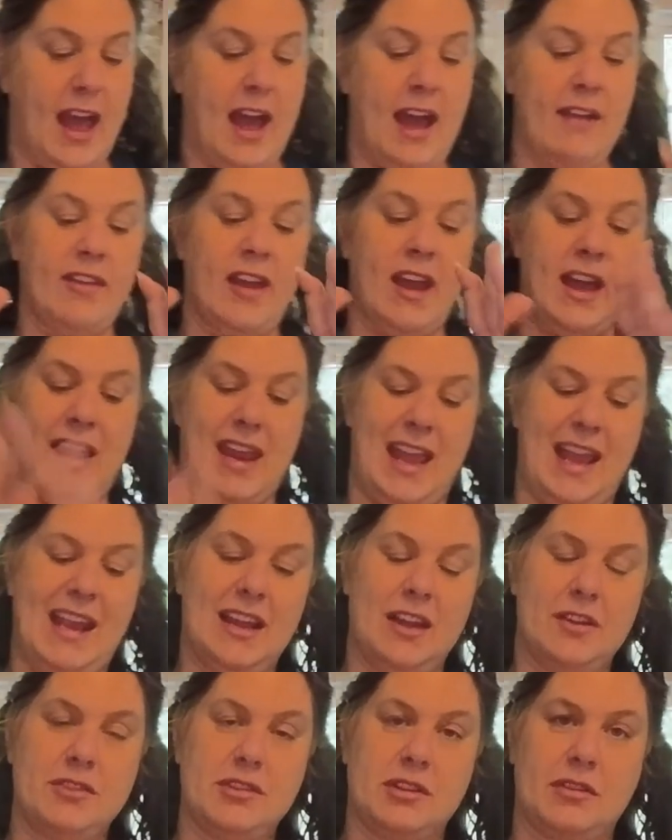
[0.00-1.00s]
I've got
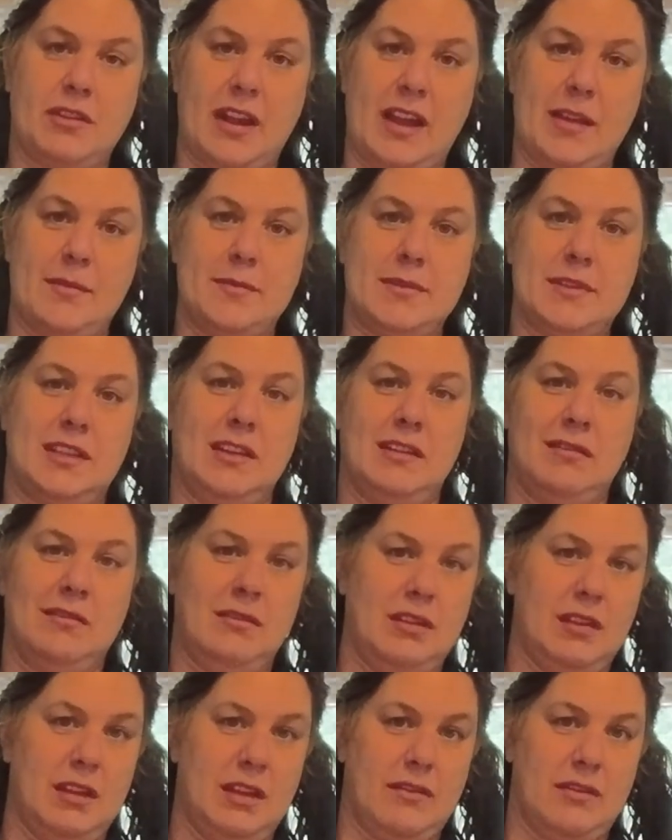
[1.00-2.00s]
800 grams,
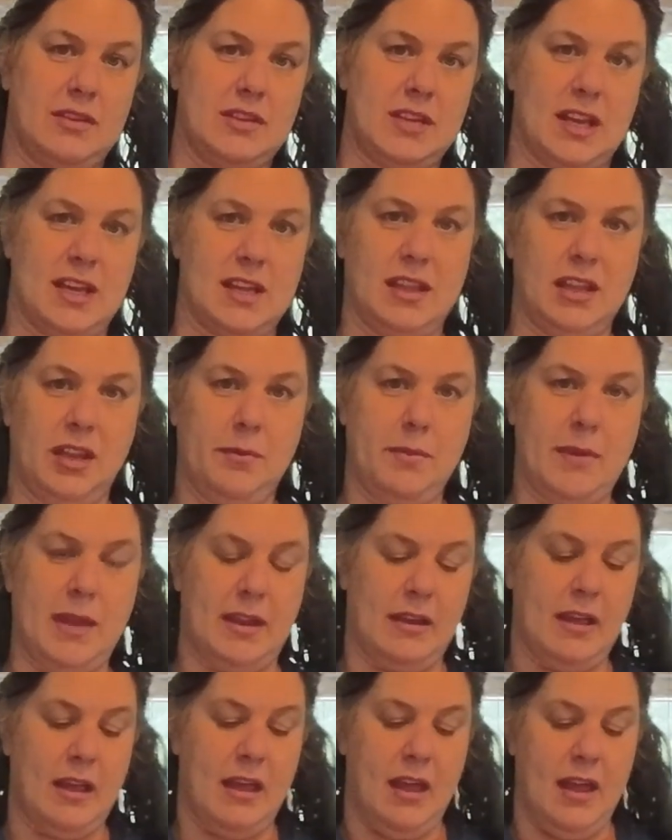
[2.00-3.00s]
give or take a little
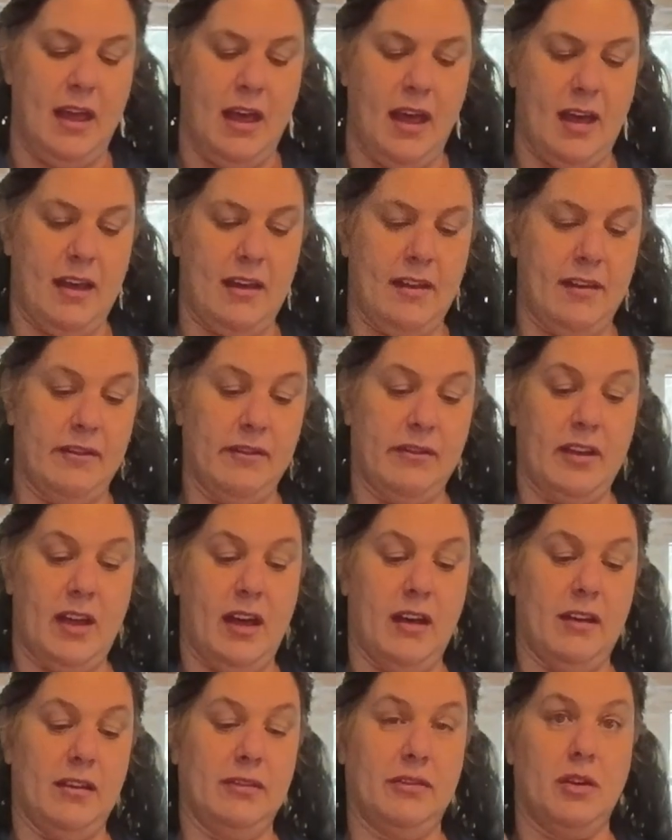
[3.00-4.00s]
bit,
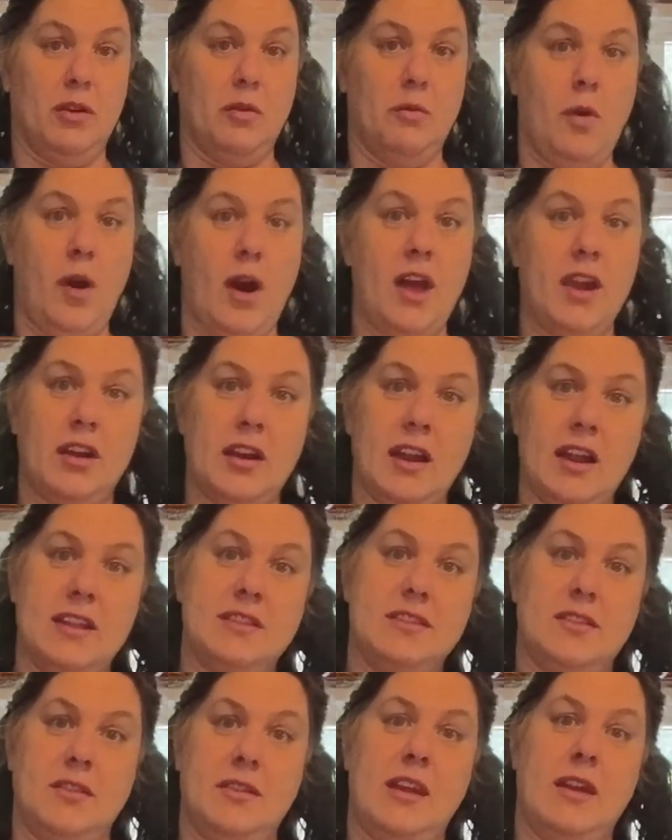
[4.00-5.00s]
of water, and
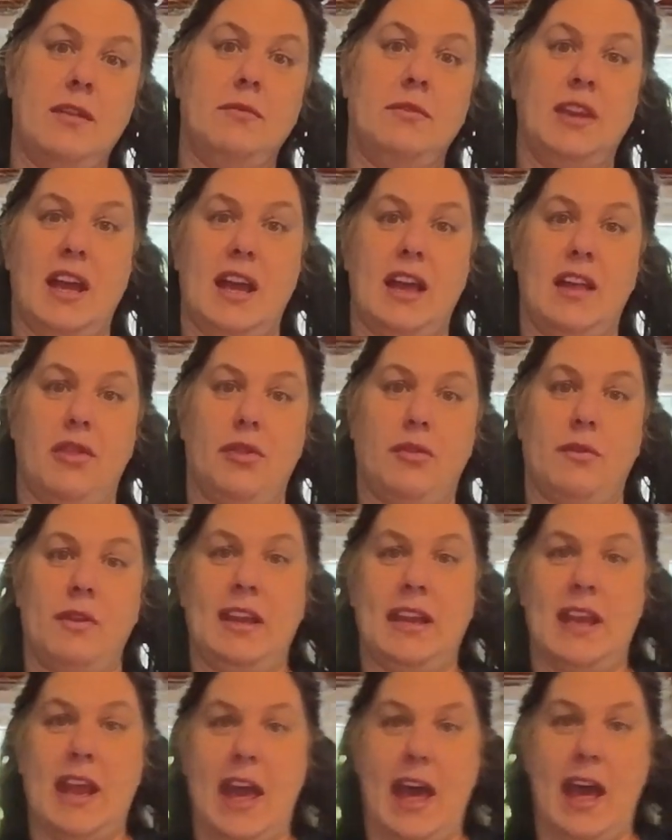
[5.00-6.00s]
so now I'm going to add
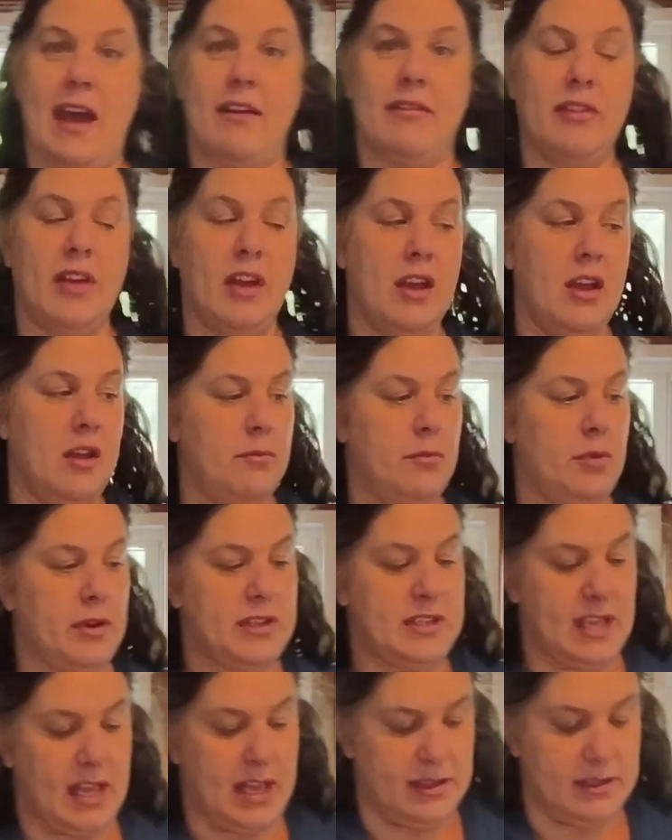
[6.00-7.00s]

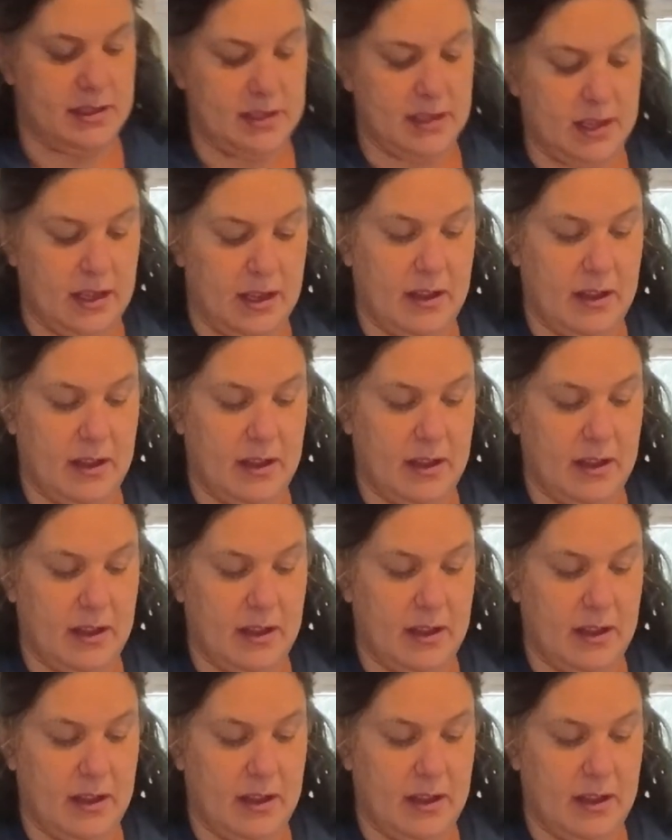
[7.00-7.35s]
3.5%